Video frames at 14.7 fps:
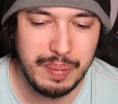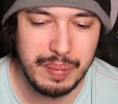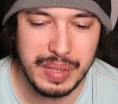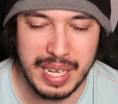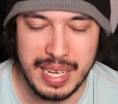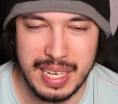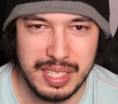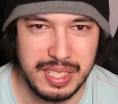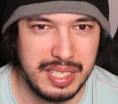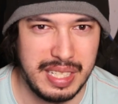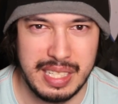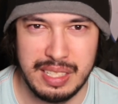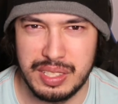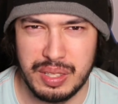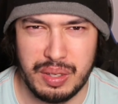yeah, as I say,
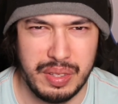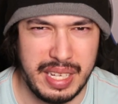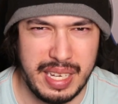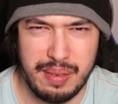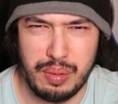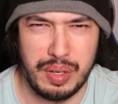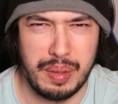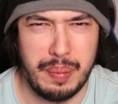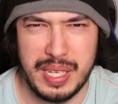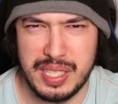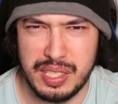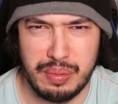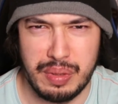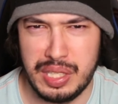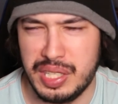he was Honda F1
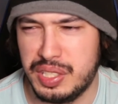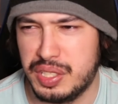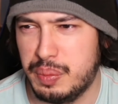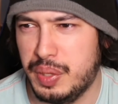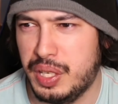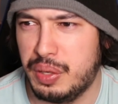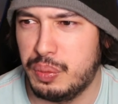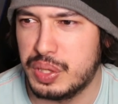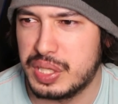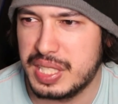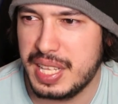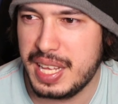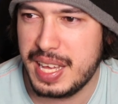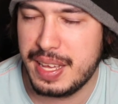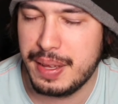ambassador when Jenson Button was
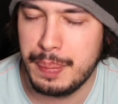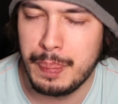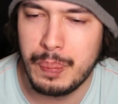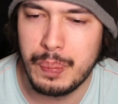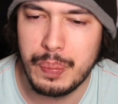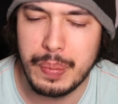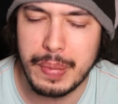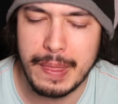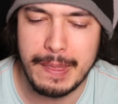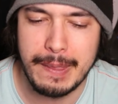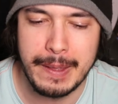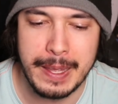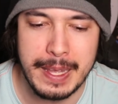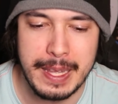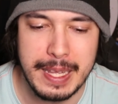there.
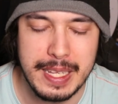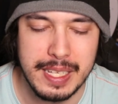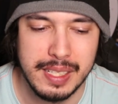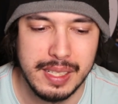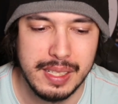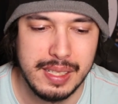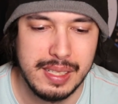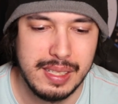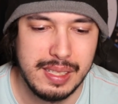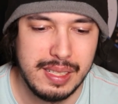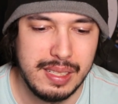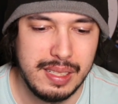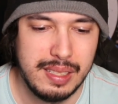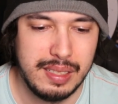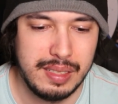He
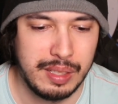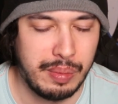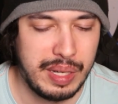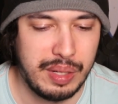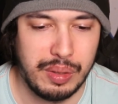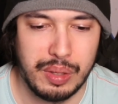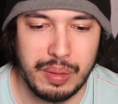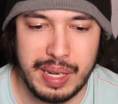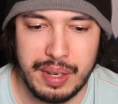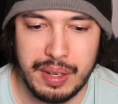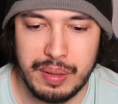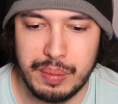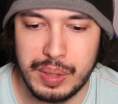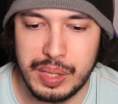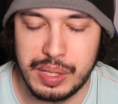went all around
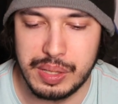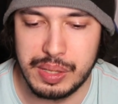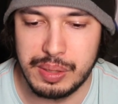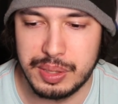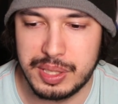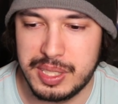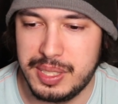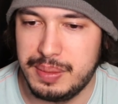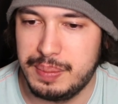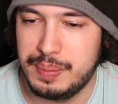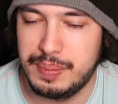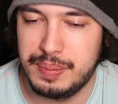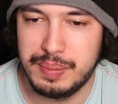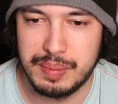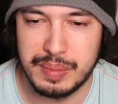the world,
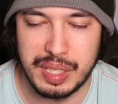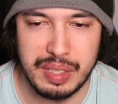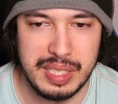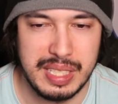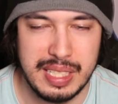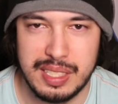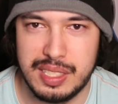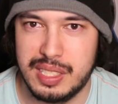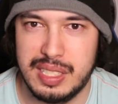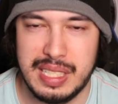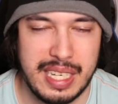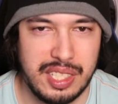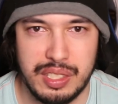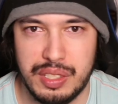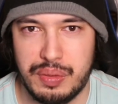did
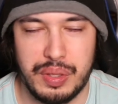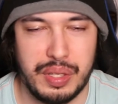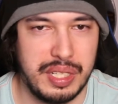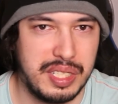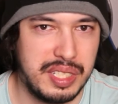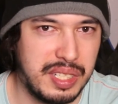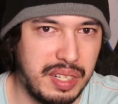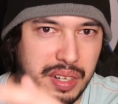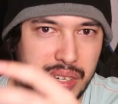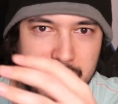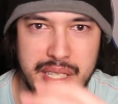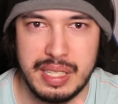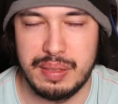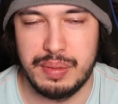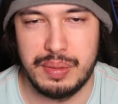sections for like
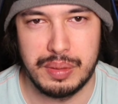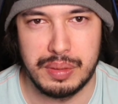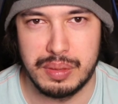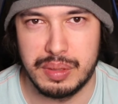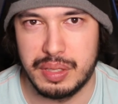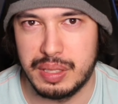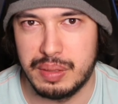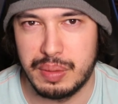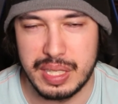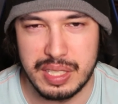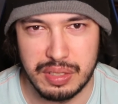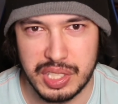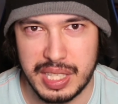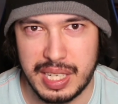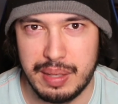Sky, for like Race
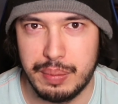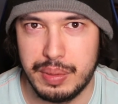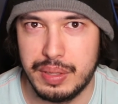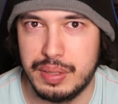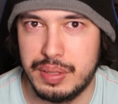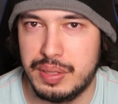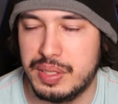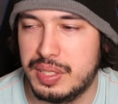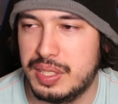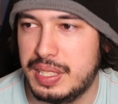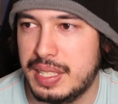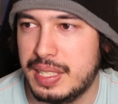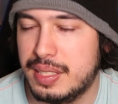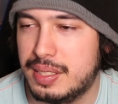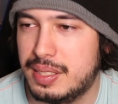of Champions,
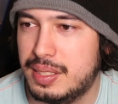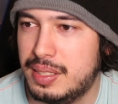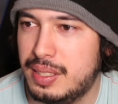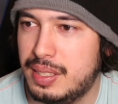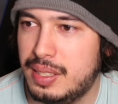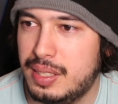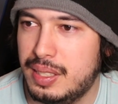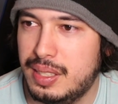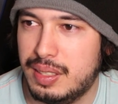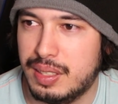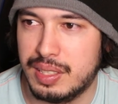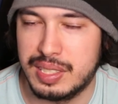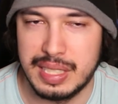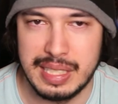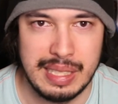did, as
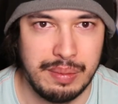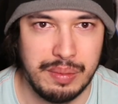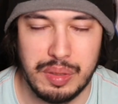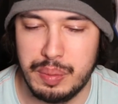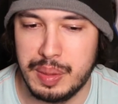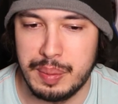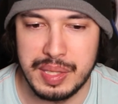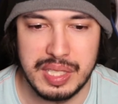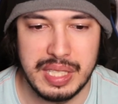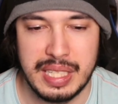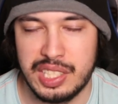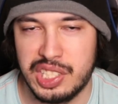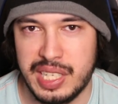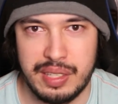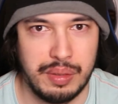I said, even for BBC
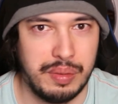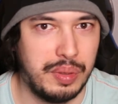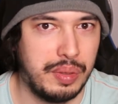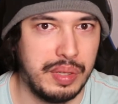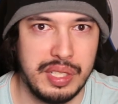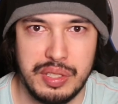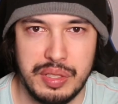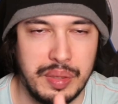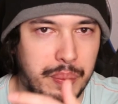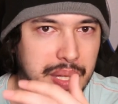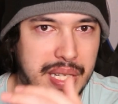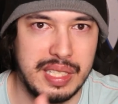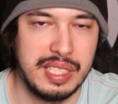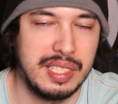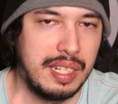and Channel 4, he's doing
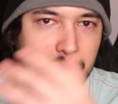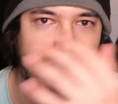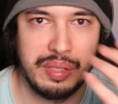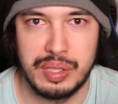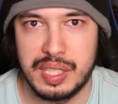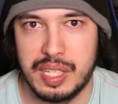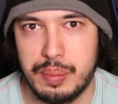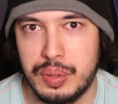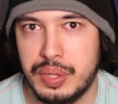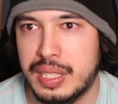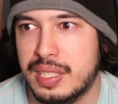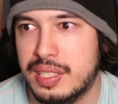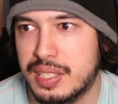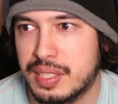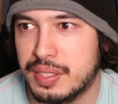pieces up to a couple of
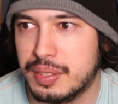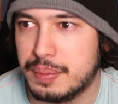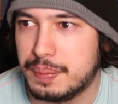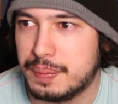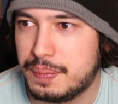years ago.